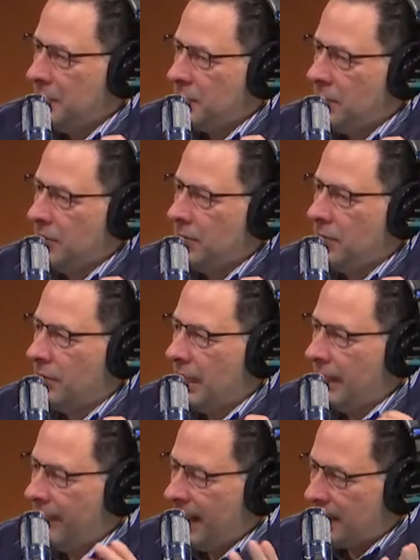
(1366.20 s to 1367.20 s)
So
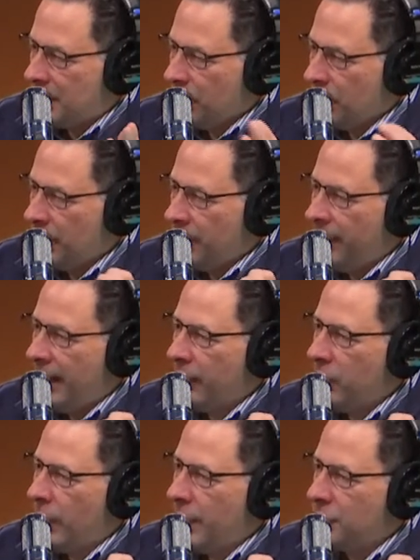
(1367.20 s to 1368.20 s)
they've got some
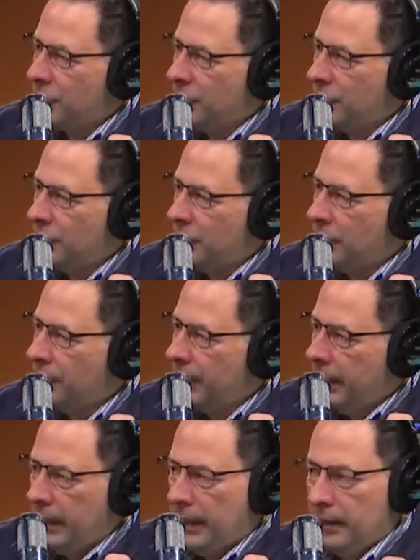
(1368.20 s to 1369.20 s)
evaluation to do.
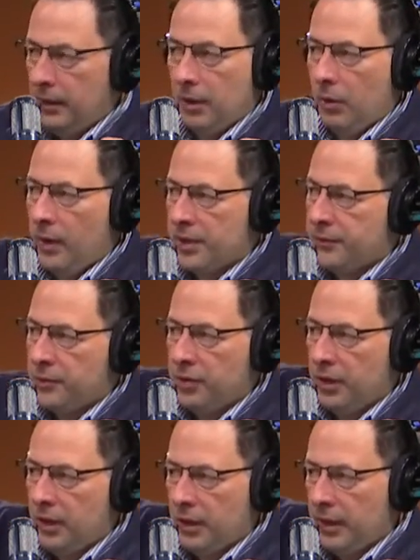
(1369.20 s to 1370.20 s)
And, West
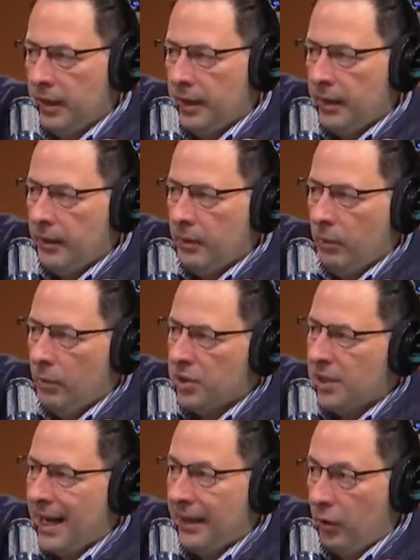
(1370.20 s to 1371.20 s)
Virginia
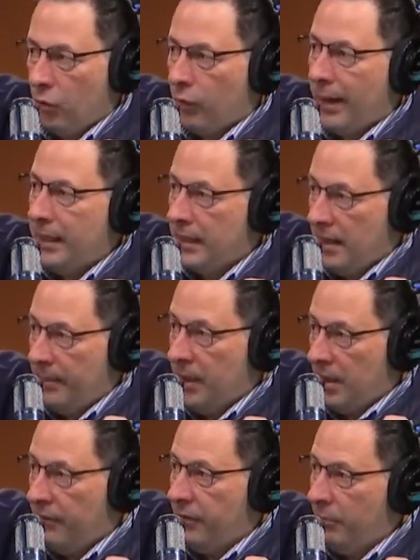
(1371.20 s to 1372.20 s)
was not great
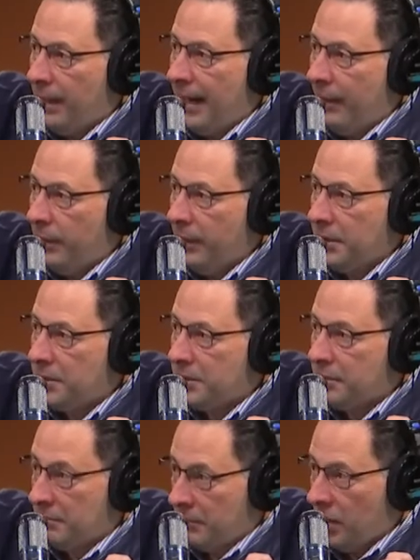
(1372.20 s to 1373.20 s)
coming off of bye
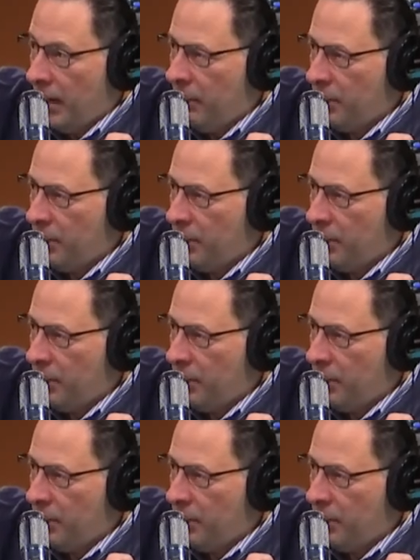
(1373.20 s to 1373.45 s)
weeks, right?